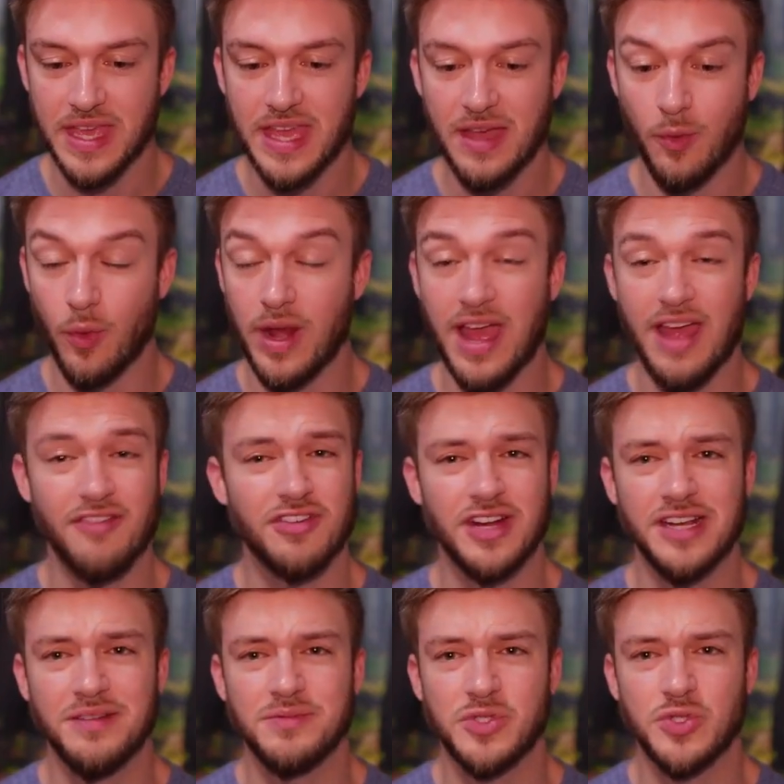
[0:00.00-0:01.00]
Whatever
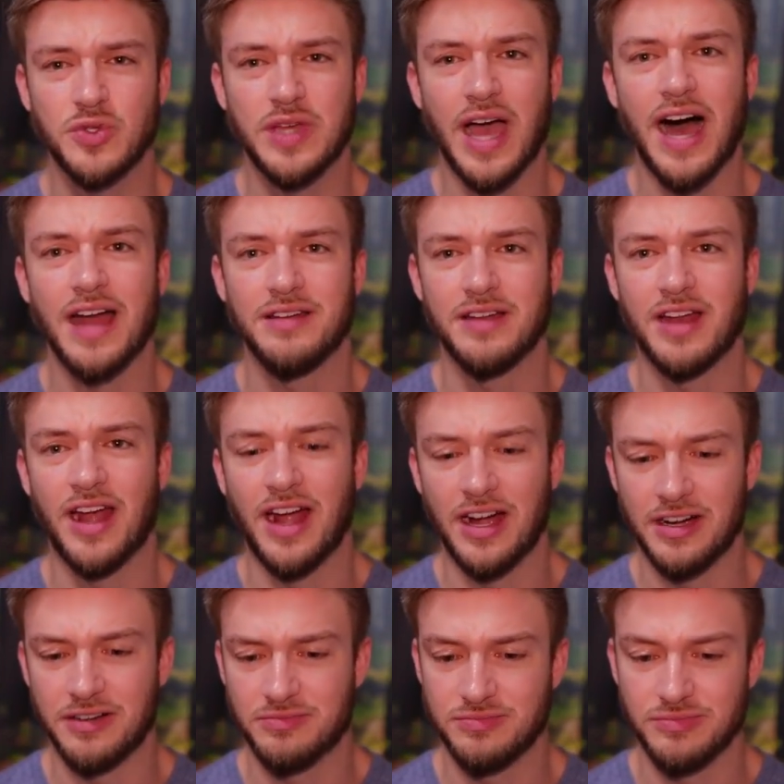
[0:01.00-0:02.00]
items you got
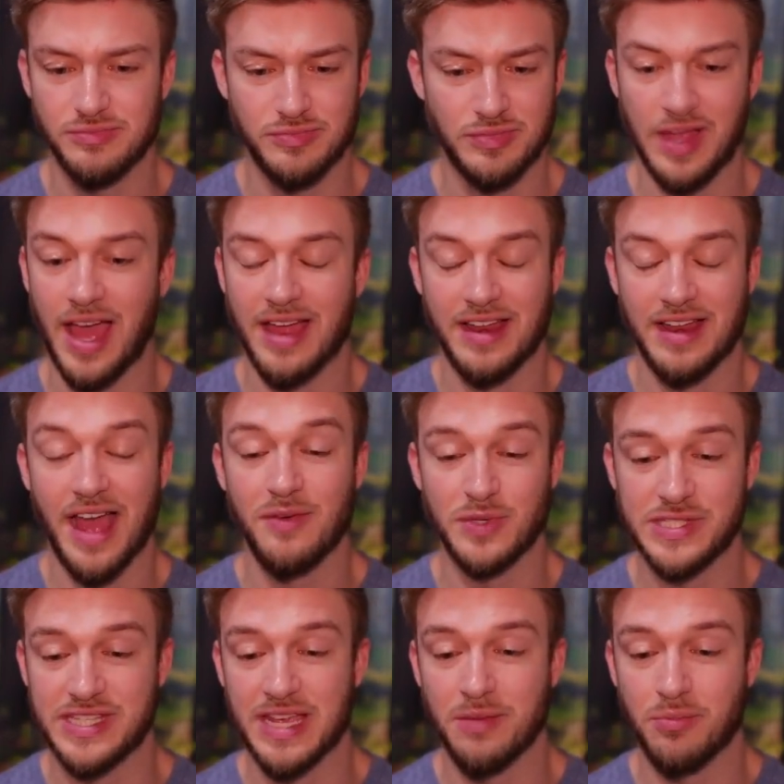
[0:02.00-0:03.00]
are, I, I would
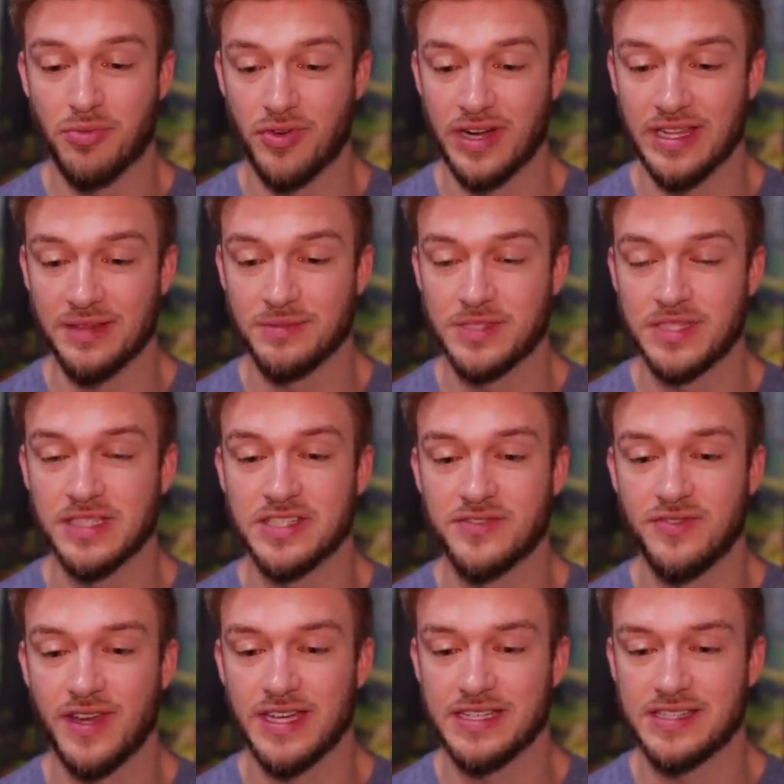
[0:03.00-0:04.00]
say, bring them to this
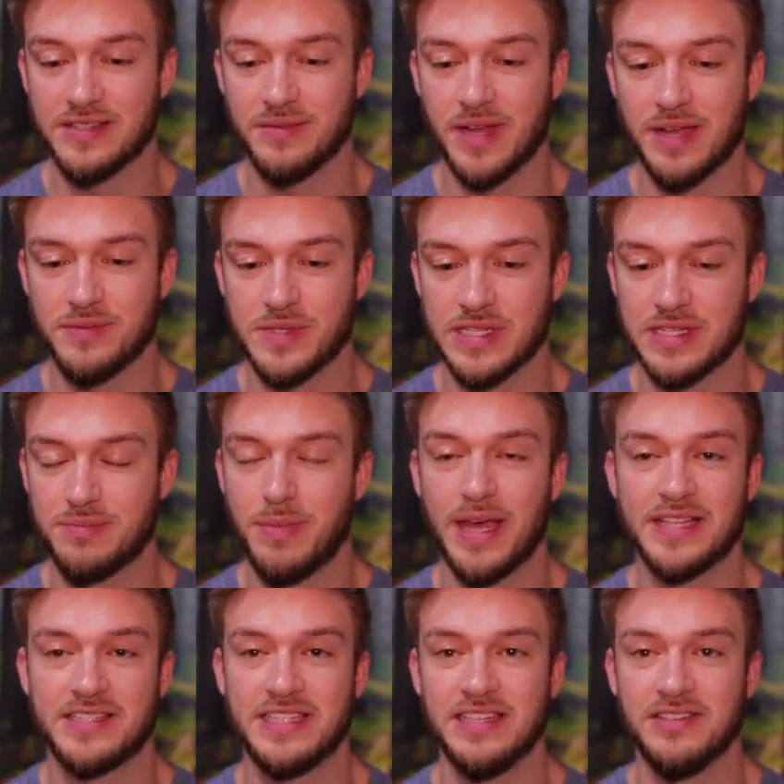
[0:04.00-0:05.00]
fight. Sometimes it's
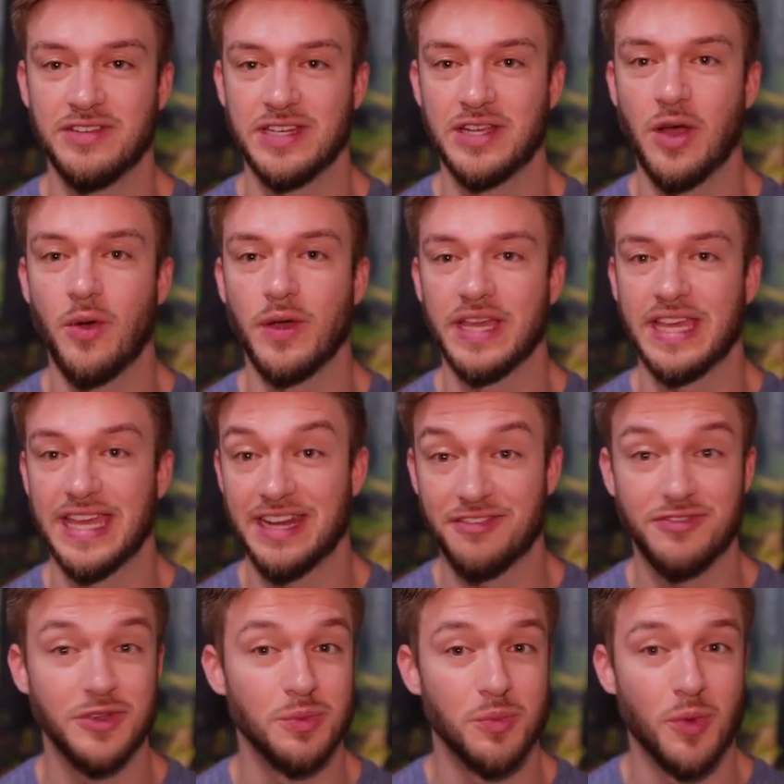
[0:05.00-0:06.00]
best to even go and get a
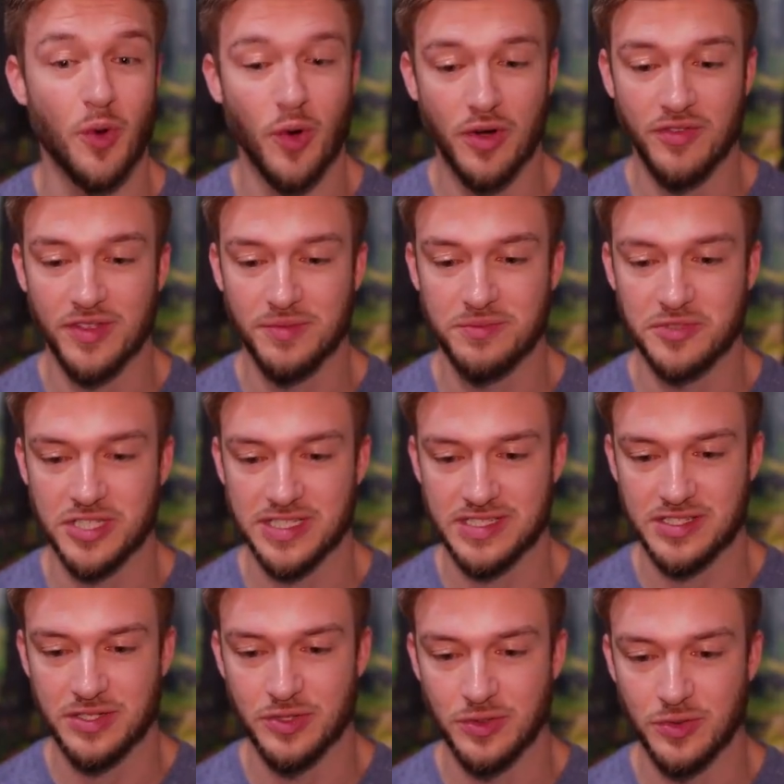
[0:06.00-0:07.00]
few more of them just
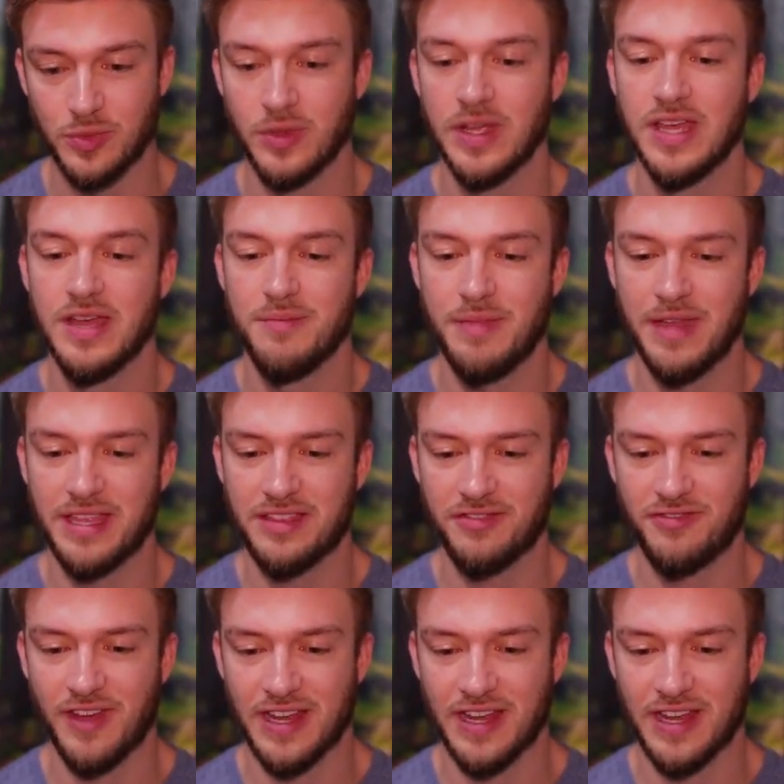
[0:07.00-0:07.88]
to make the fight a